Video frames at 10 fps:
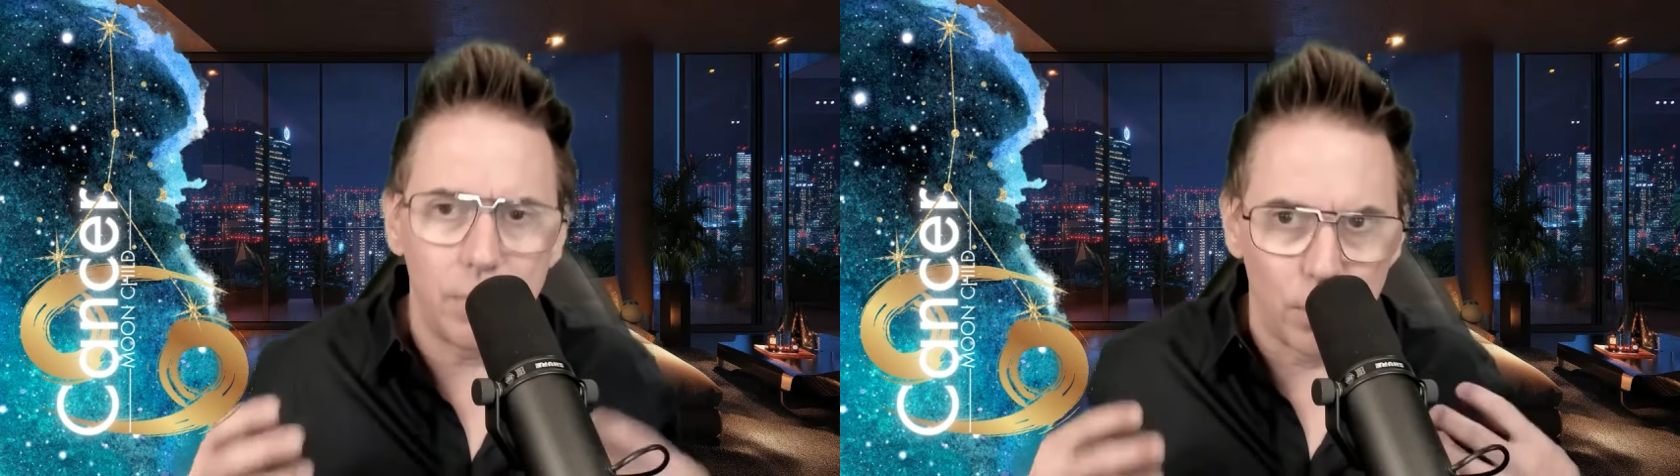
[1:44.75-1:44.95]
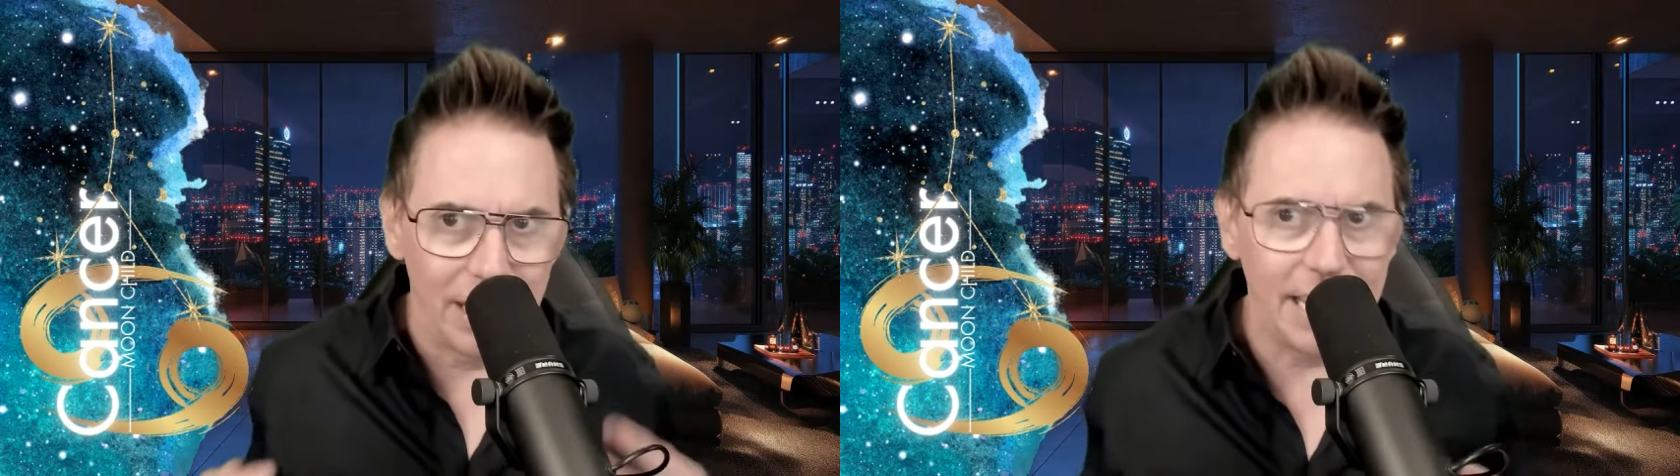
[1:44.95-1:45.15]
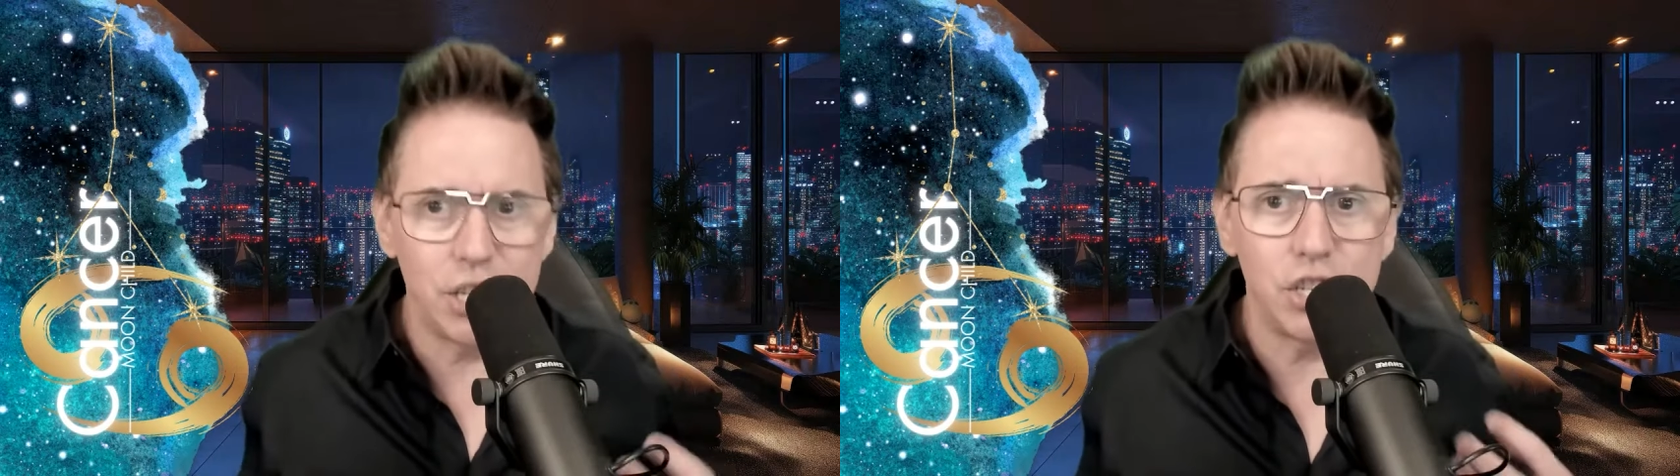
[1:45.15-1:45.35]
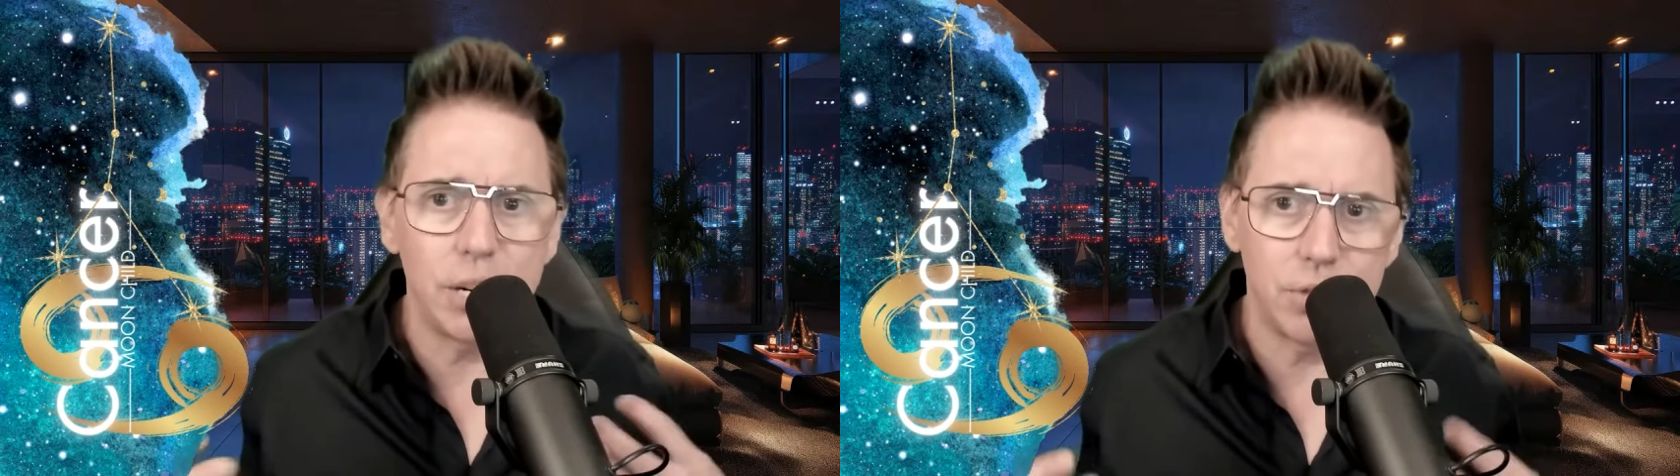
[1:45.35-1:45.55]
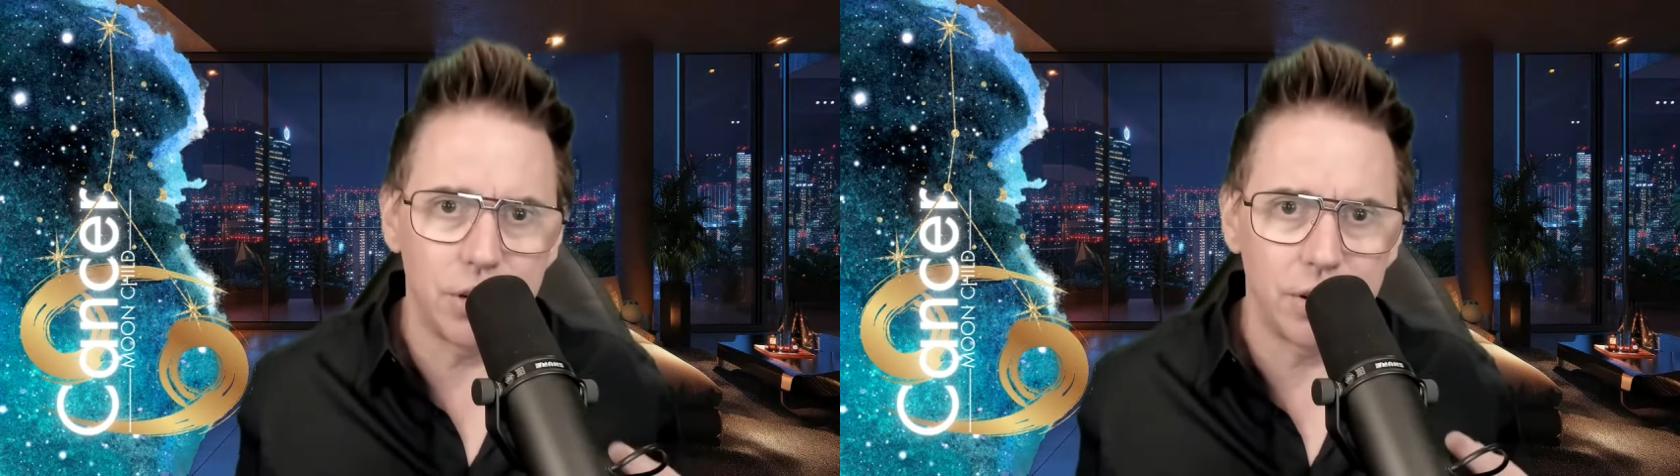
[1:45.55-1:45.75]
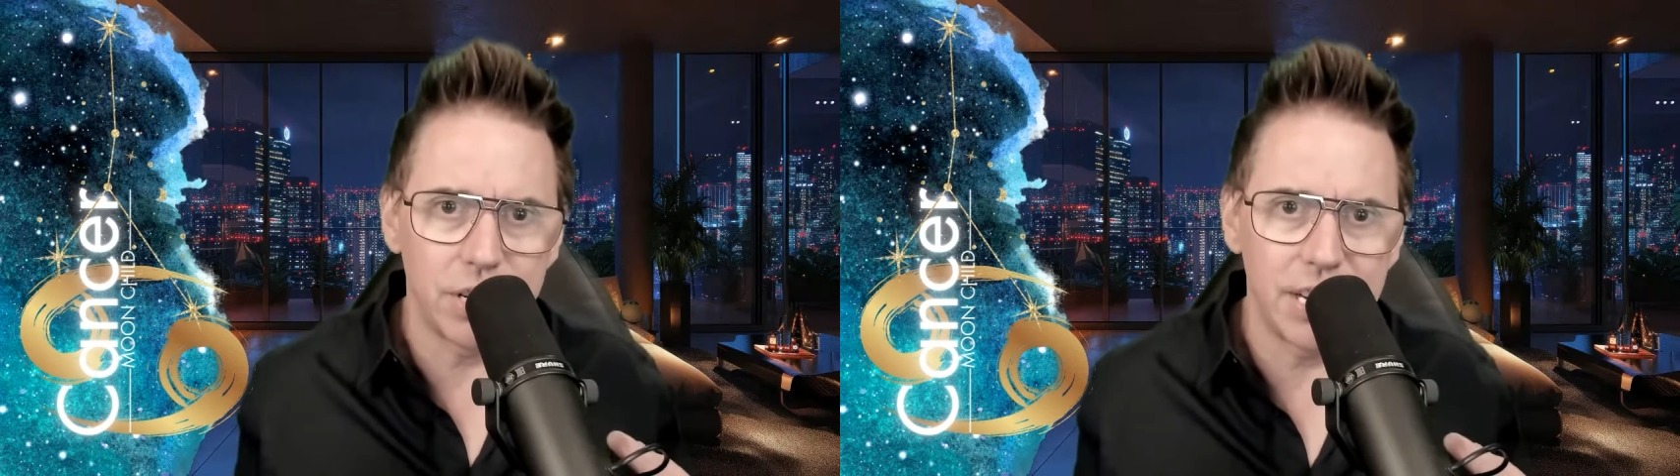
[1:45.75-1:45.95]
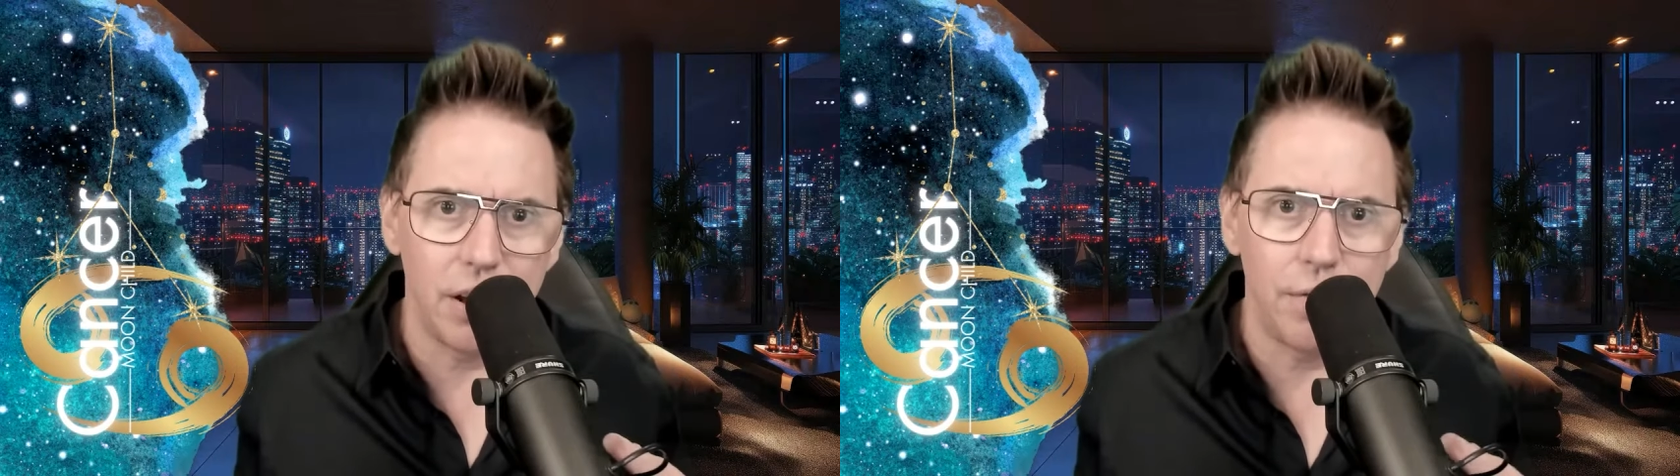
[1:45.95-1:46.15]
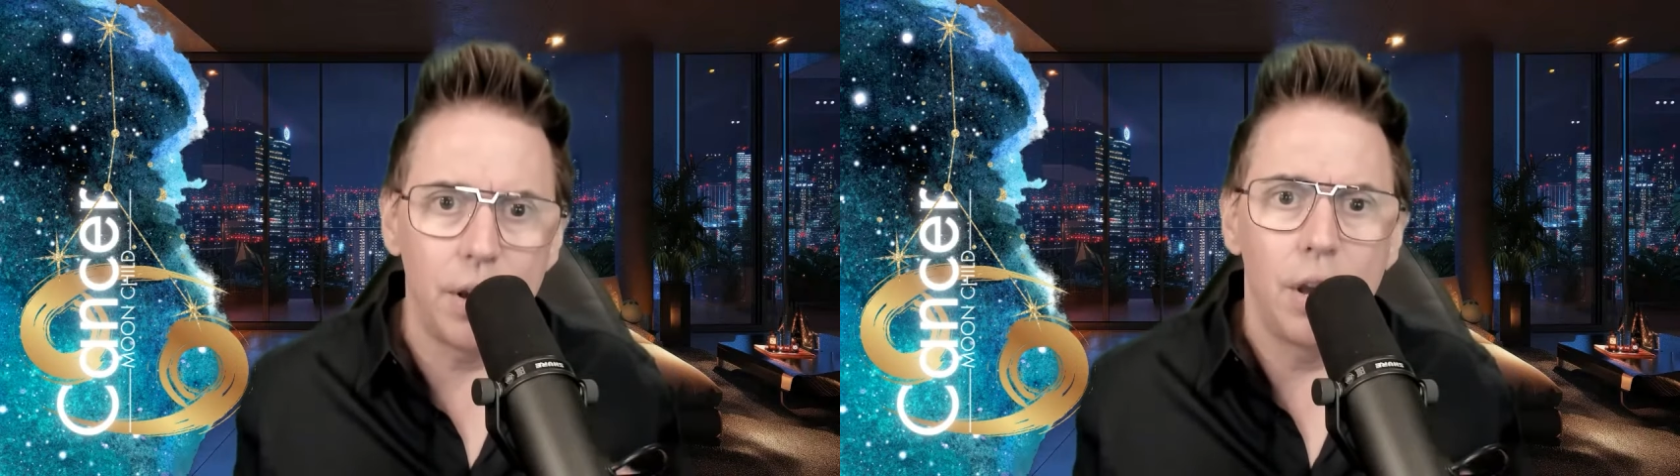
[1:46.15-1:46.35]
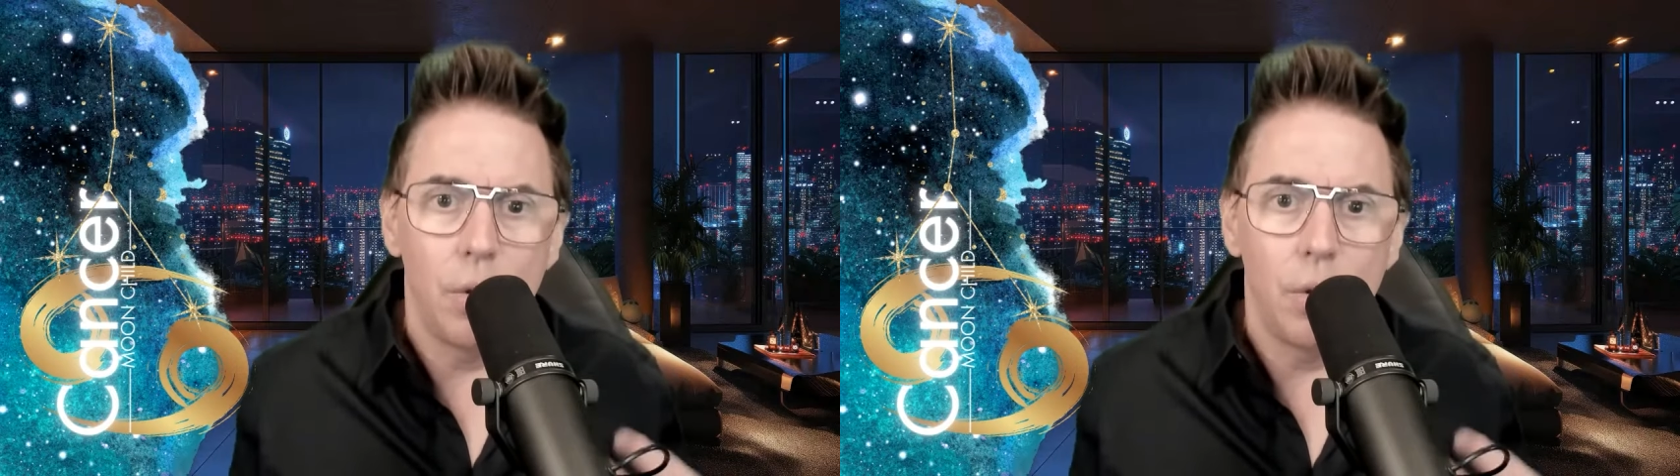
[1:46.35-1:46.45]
relationship to yourself